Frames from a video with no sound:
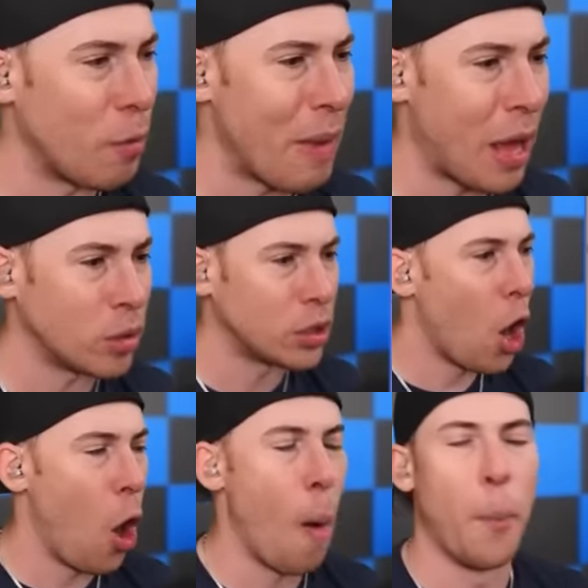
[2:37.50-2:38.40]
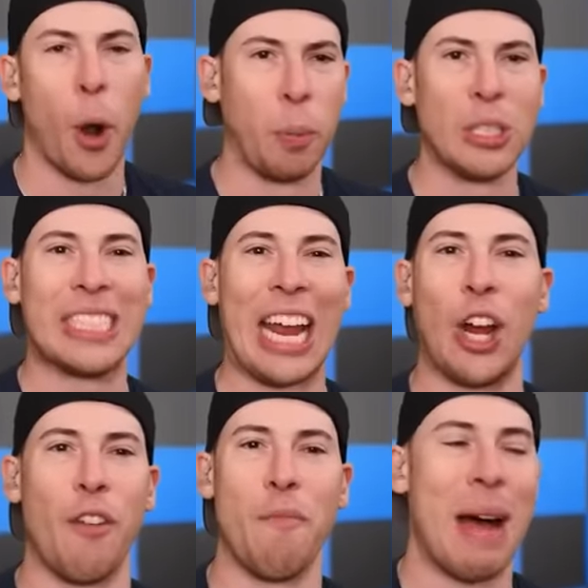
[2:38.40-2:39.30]
little mouse. Oh, Purple's
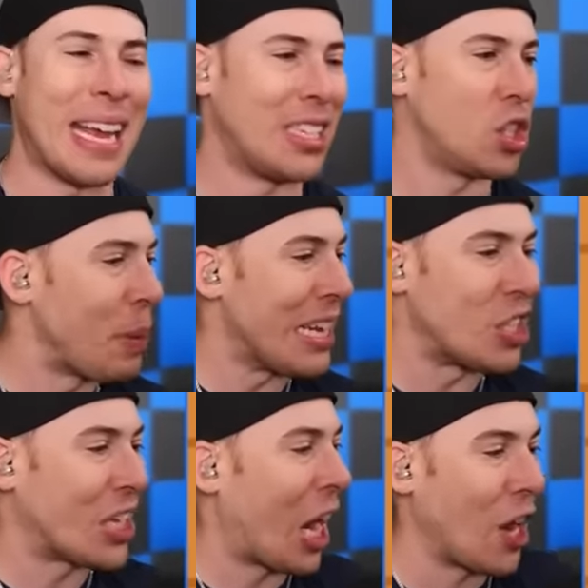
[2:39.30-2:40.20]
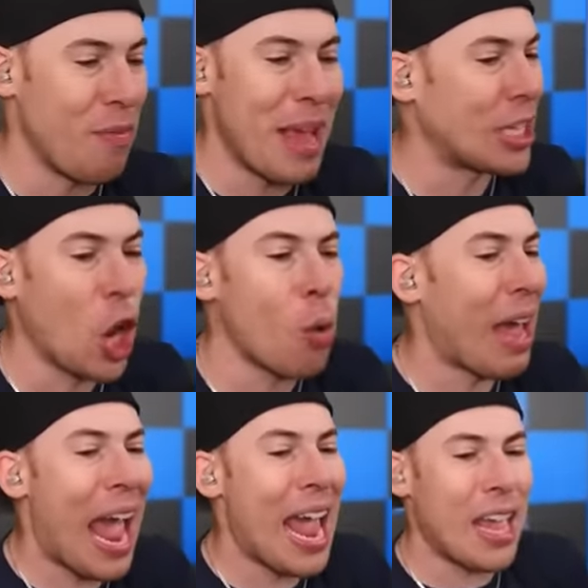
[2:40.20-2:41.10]
scared of mice. He's scared of him. It's
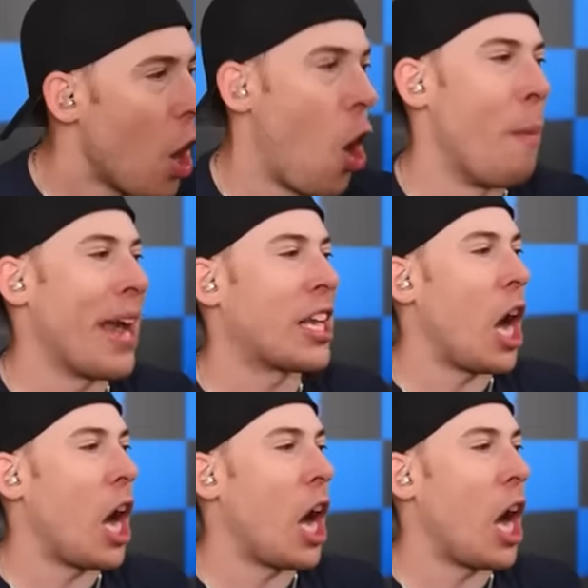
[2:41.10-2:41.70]
okay. Oh, my